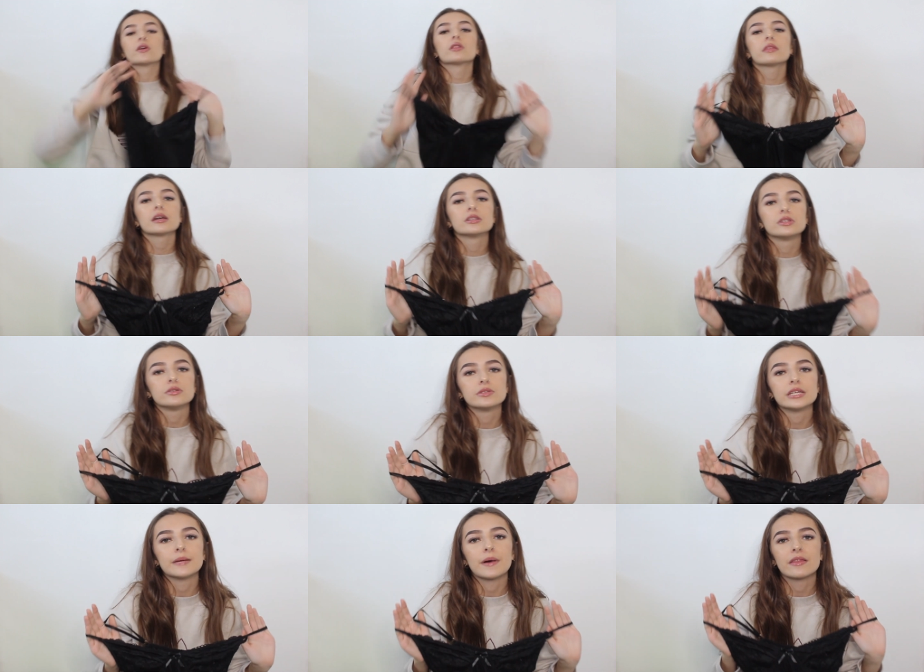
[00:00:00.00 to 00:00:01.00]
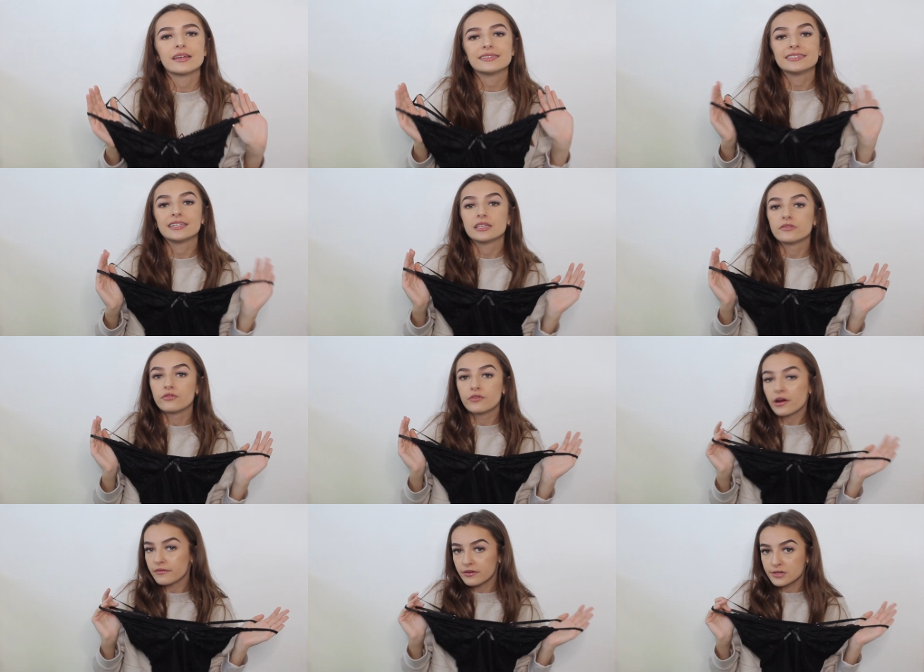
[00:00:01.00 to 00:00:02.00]
The only thing I do say about this is it is
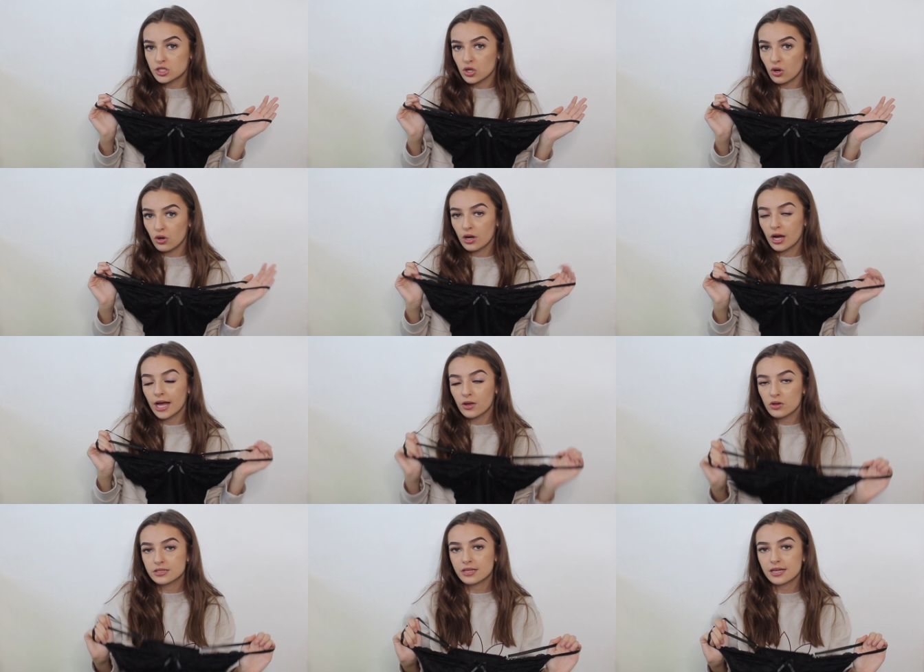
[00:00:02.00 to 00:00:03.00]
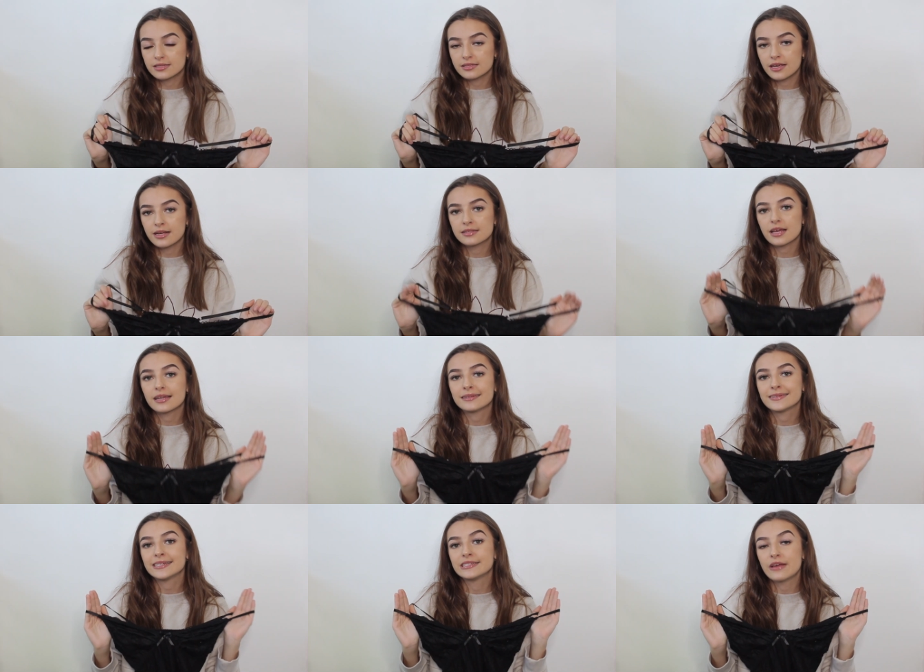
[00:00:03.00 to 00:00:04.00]
very, very short. I got size 6 and
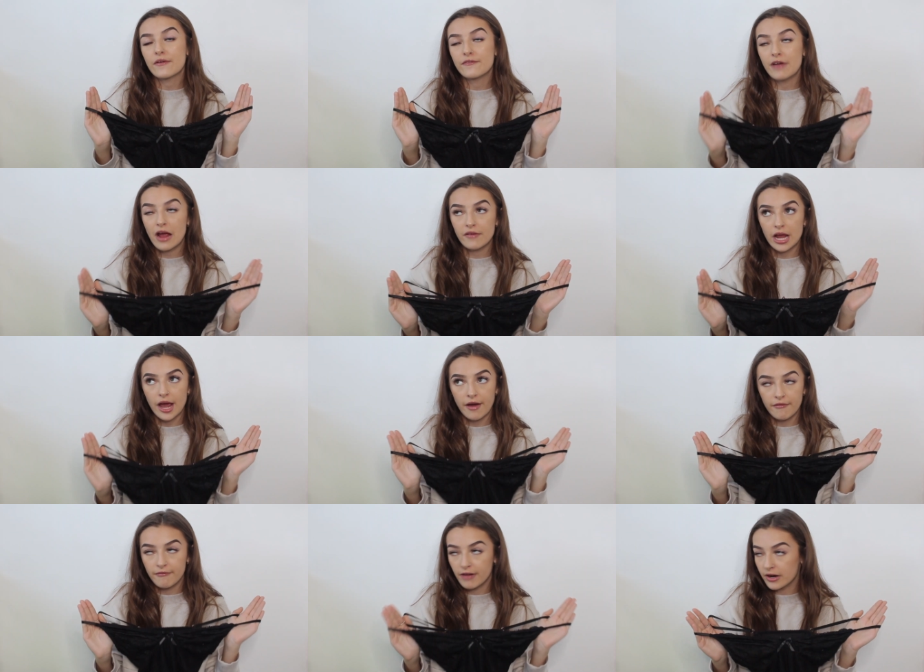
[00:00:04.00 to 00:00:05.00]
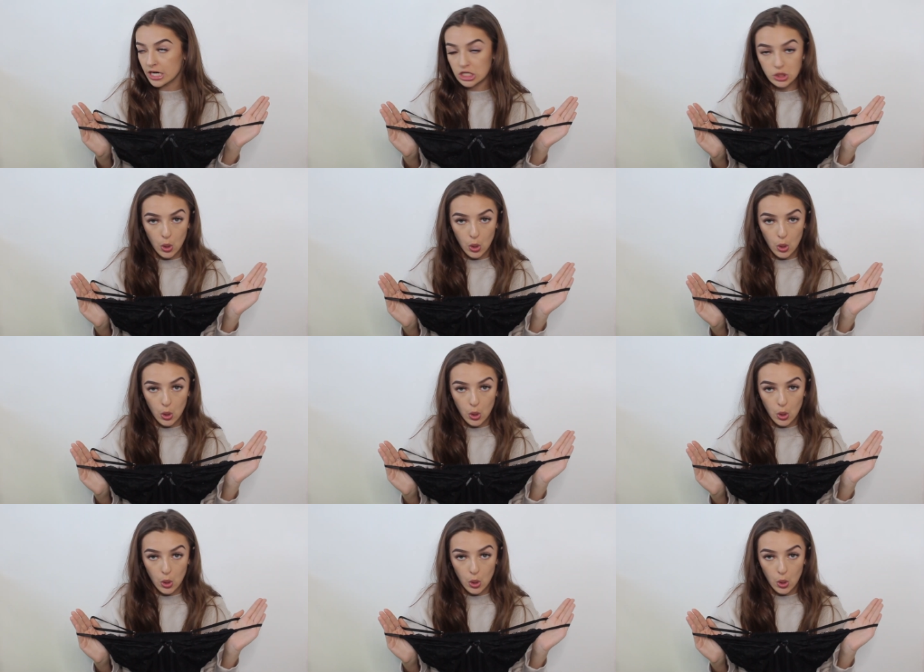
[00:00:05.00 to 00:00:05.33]
it is very, very